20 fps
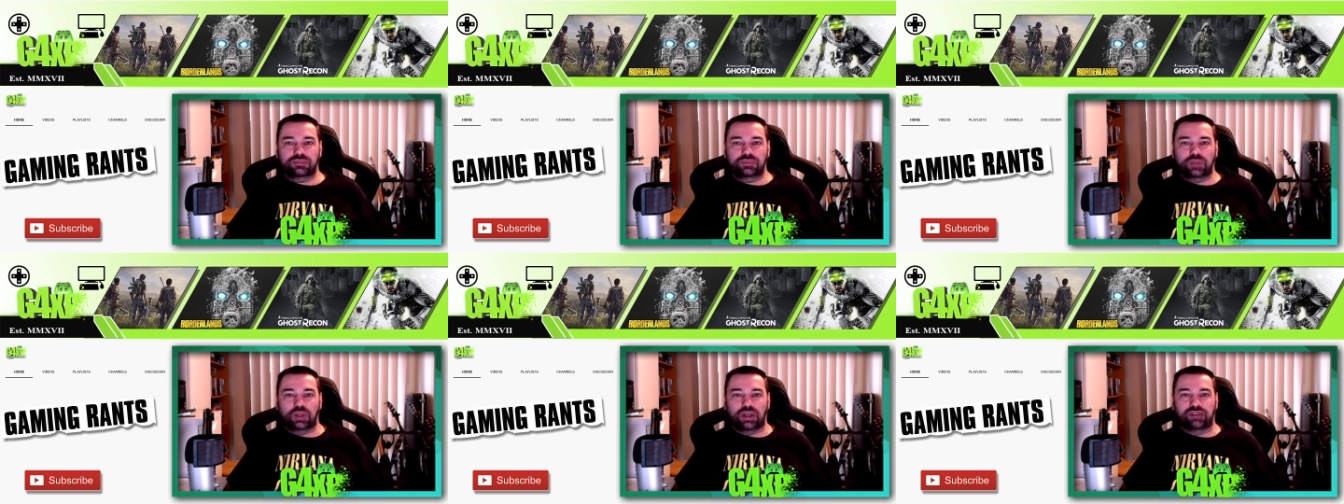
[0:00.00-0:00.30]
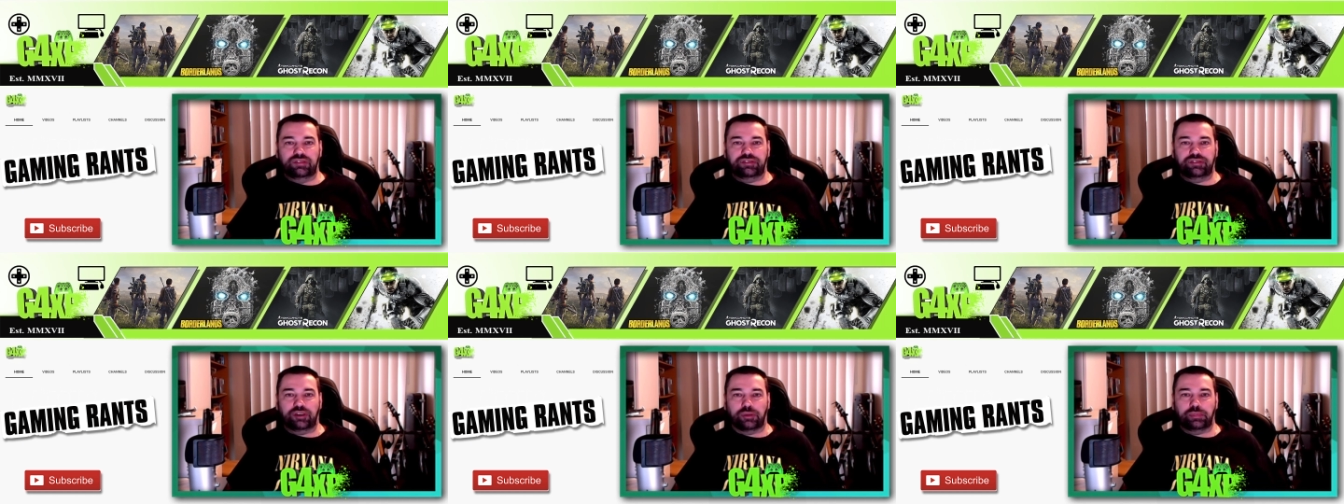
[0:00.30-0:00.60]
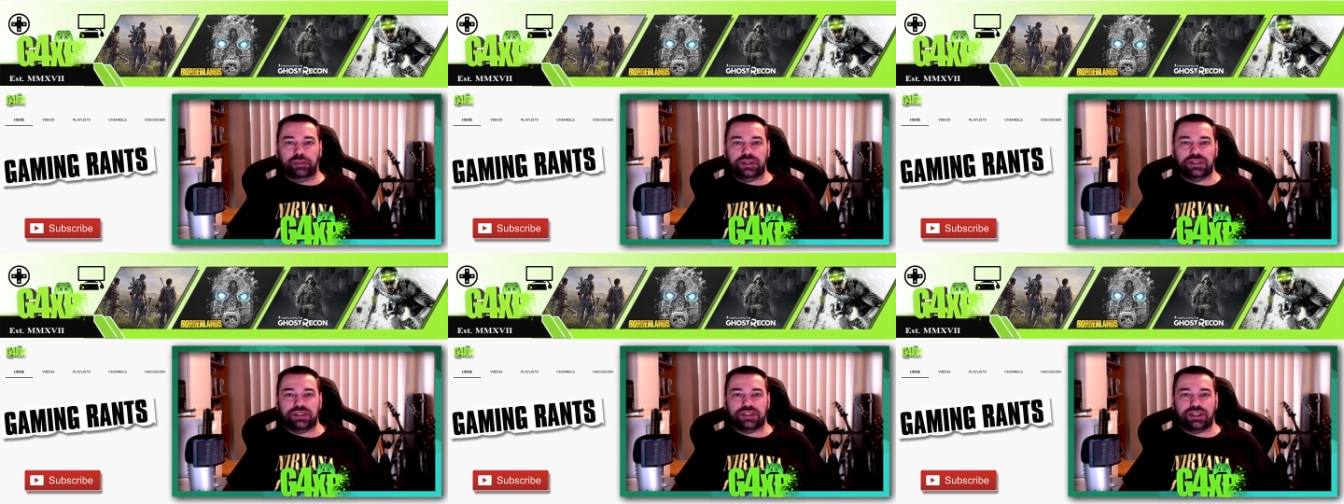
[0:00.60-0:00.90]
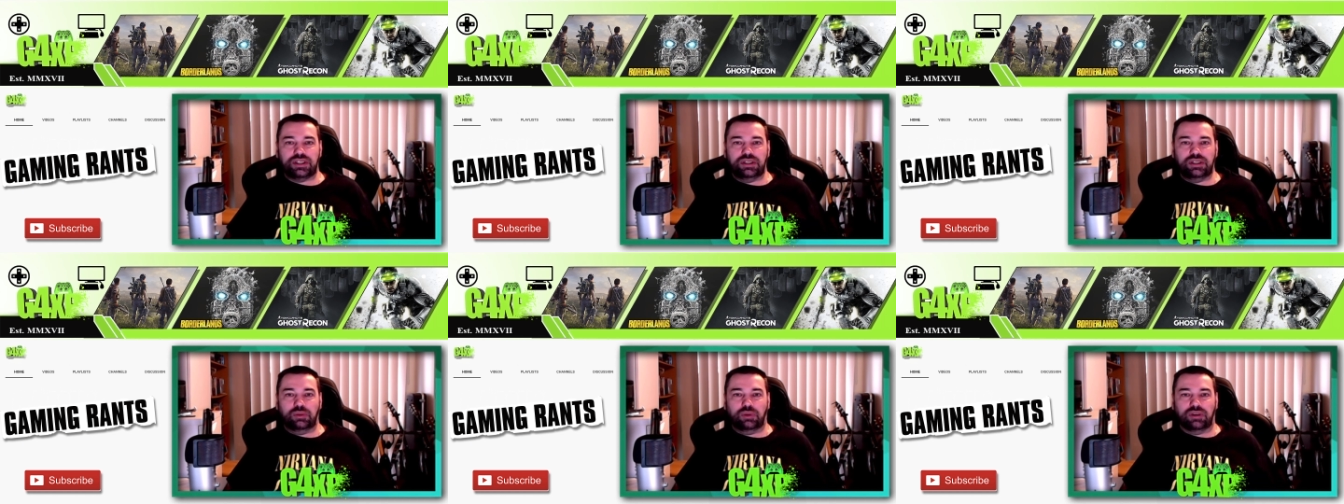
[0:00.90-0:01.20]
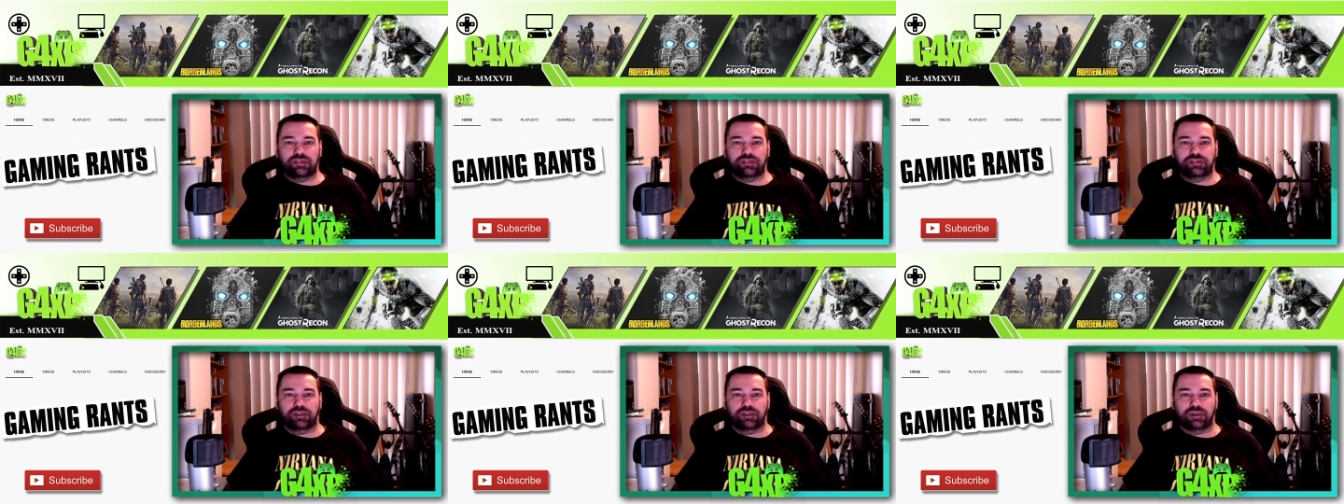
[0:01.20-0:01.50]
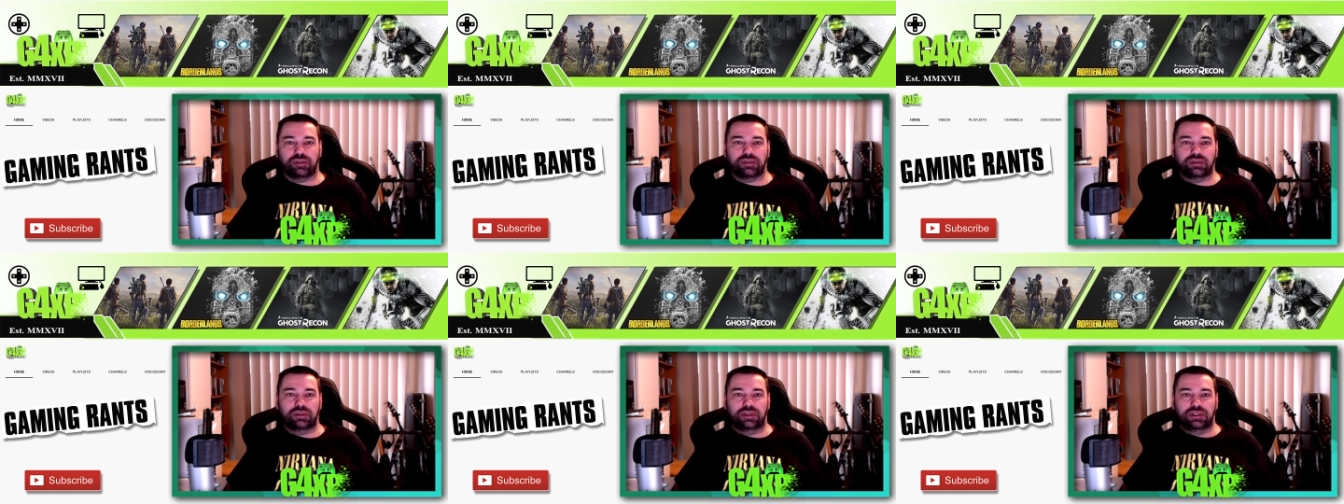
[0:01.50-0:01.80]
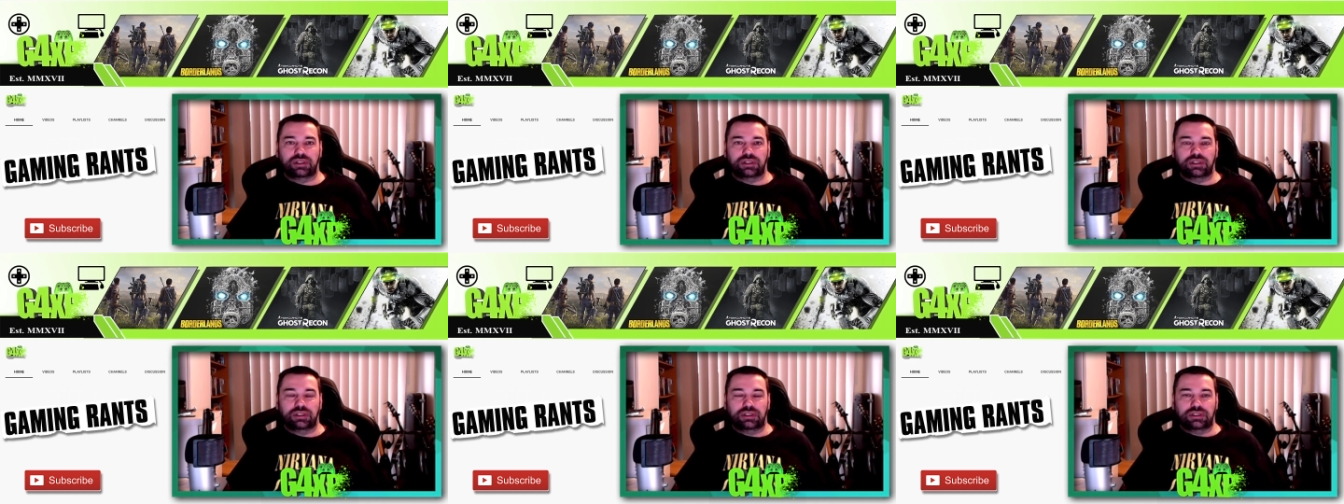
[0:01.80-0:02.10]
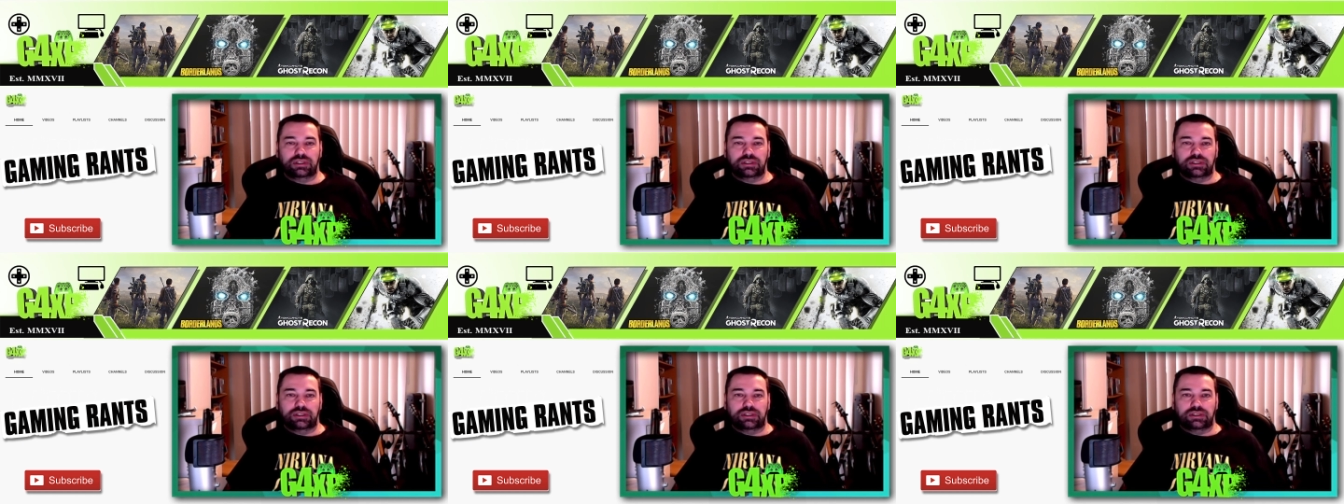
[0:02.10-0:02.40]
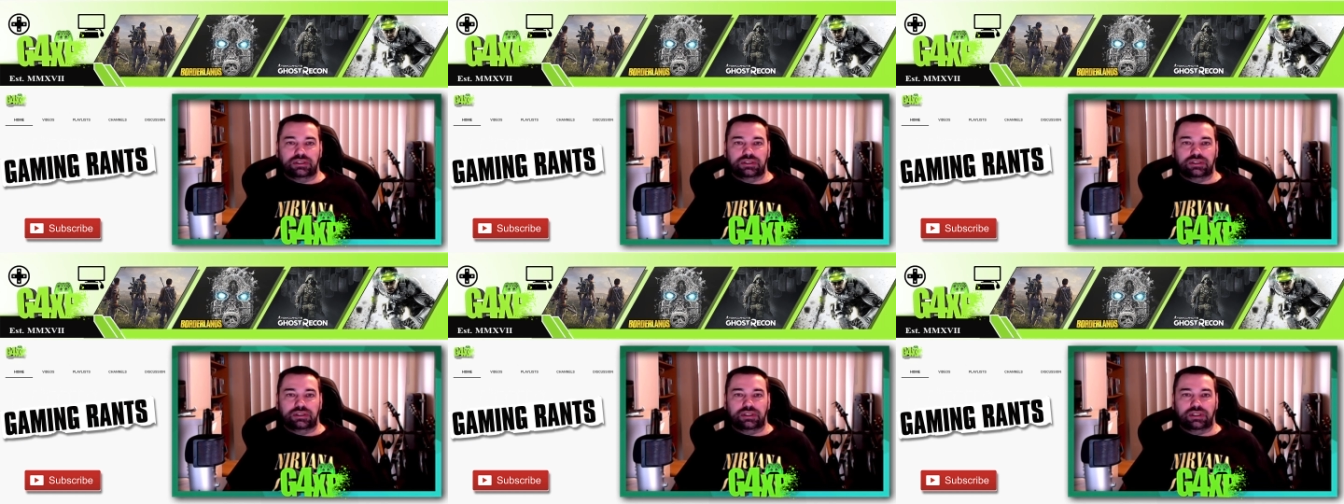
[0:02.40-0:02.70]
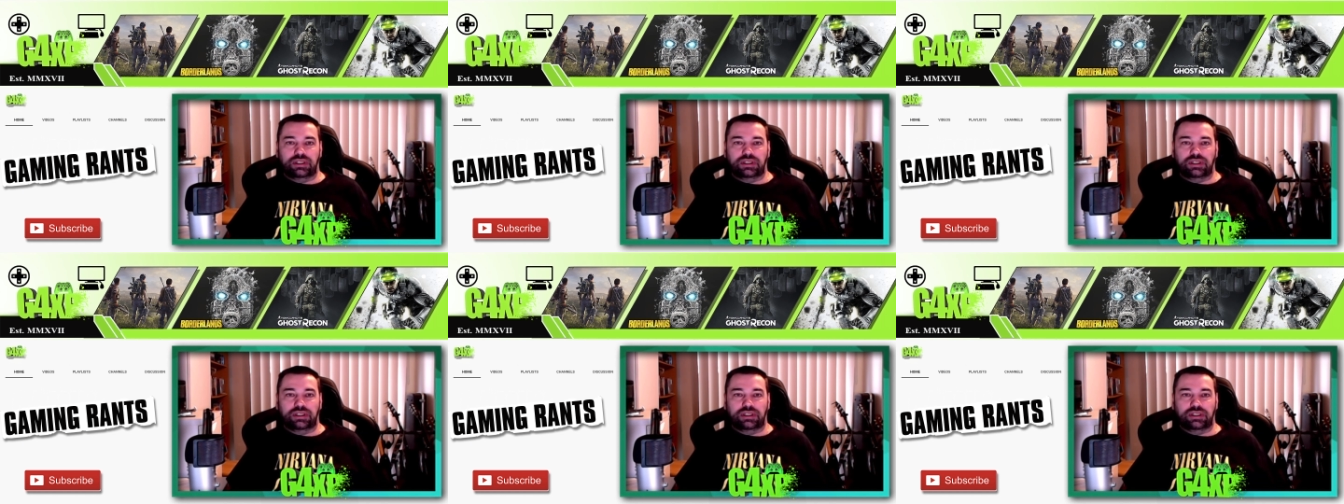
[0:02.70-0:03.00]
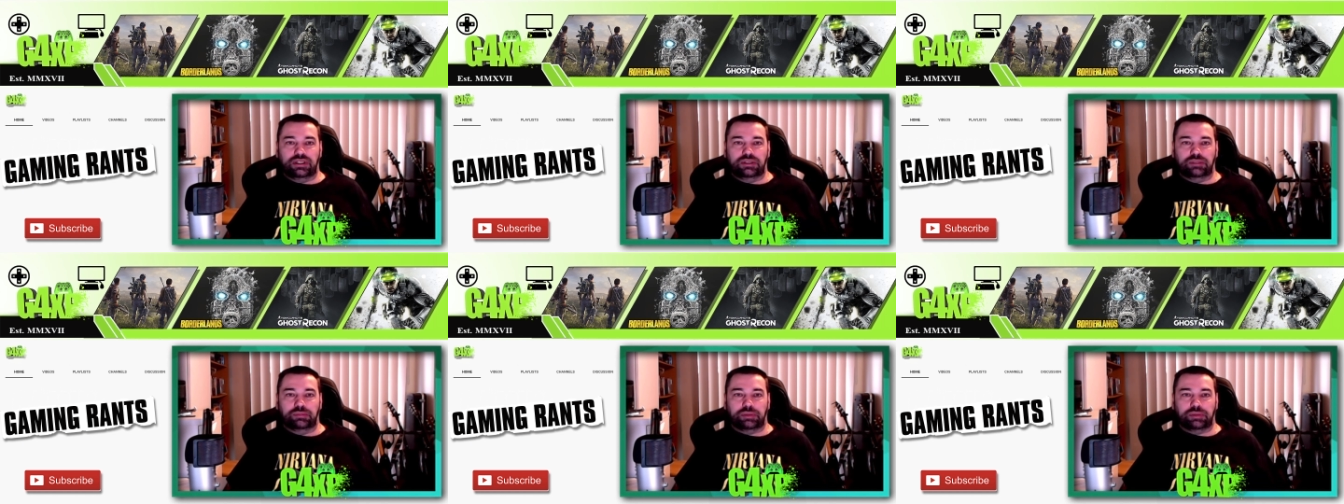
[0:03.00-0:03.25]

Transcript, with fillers: for PC, one for uh,